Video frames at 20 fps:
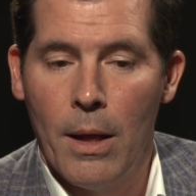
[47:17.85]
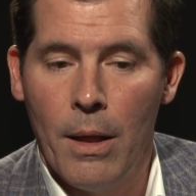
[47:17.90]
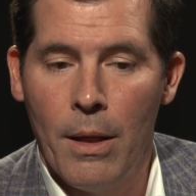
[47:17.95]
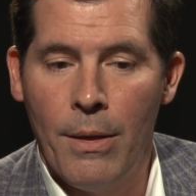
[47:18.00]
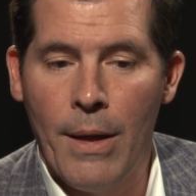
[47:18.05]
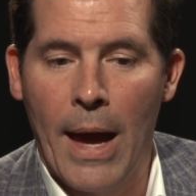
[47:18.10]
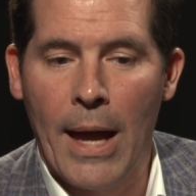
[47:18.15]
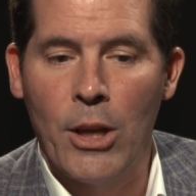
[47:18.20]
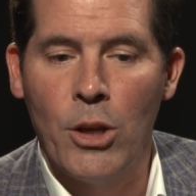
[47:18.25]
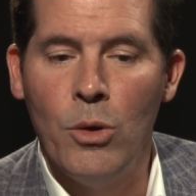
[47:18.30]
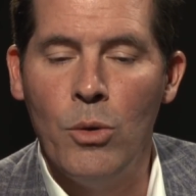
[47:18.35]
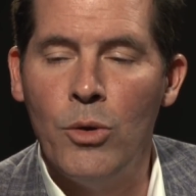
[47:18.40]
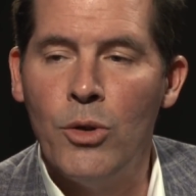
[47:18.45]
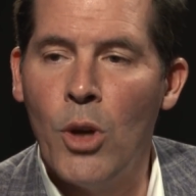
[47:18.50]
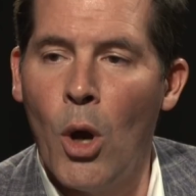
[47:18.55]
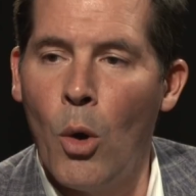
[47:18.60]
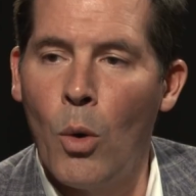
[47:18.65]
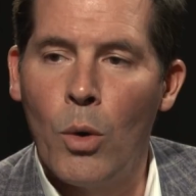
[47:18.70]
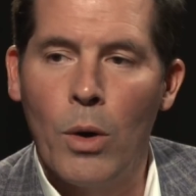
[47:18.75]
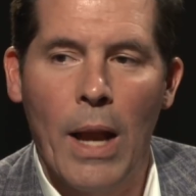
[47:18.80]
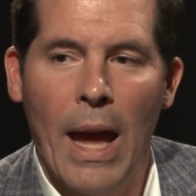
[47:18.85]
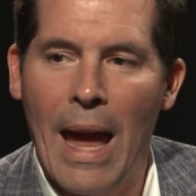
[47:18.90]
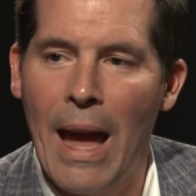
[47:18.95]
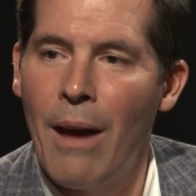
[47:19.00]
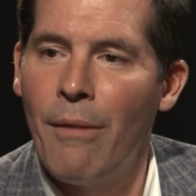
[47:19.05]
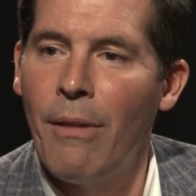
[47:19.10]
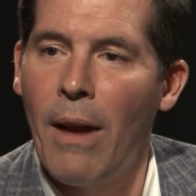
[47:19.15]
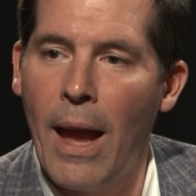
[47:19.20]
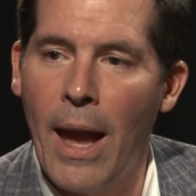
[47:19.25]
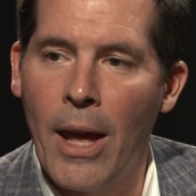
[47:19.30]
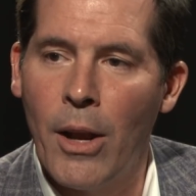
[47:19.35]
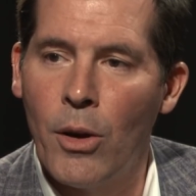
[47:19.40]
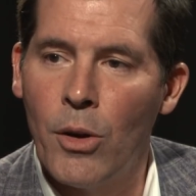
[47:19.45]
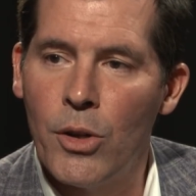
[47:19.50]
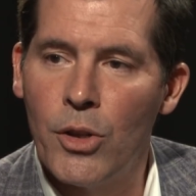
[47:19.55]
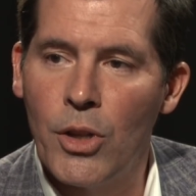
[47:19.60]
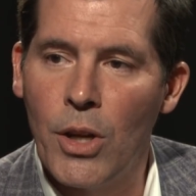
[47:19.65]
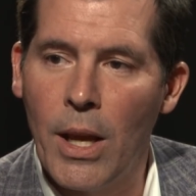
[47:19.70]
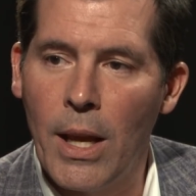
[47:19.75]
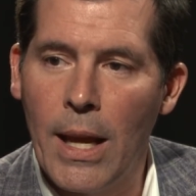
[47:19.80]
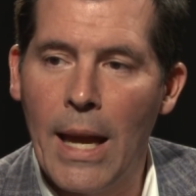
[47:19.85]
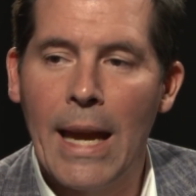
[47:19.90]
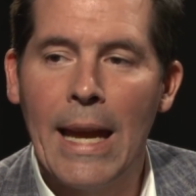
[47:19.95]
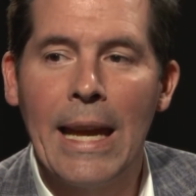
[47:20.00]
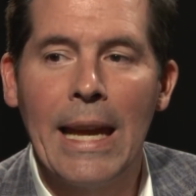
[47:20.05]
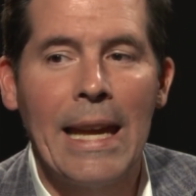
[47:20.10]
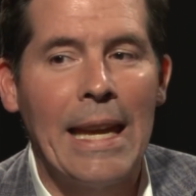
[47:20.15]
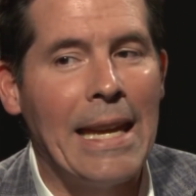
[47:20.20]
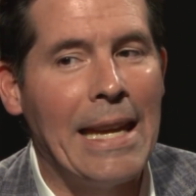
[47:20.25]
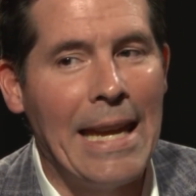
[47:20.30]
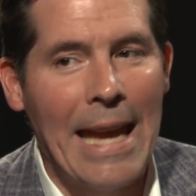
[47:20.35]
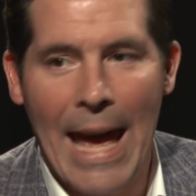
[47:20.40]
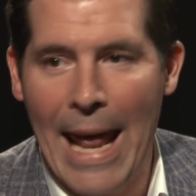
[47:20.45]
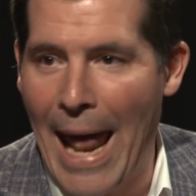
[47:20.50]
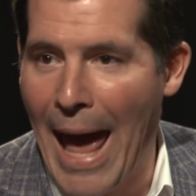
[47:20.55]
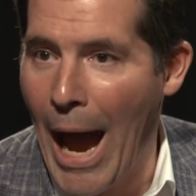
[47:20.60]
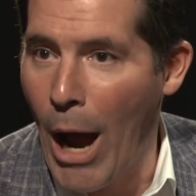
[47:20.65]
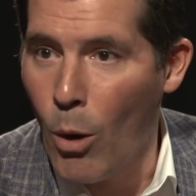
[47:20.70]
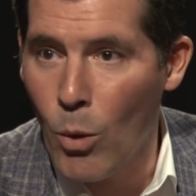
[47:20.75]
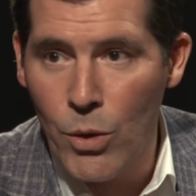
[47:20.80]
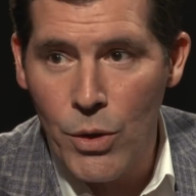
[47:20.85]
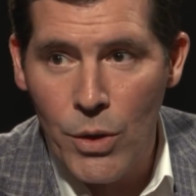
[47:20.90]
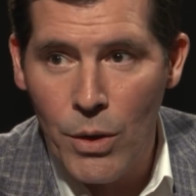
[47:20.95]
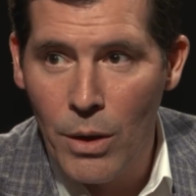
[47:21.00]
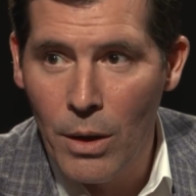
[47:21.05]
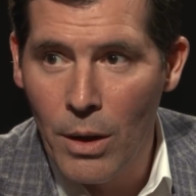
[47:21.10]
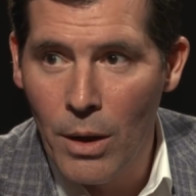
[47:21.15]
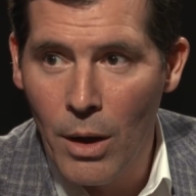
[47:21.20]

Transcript: that you don't have energy, get out.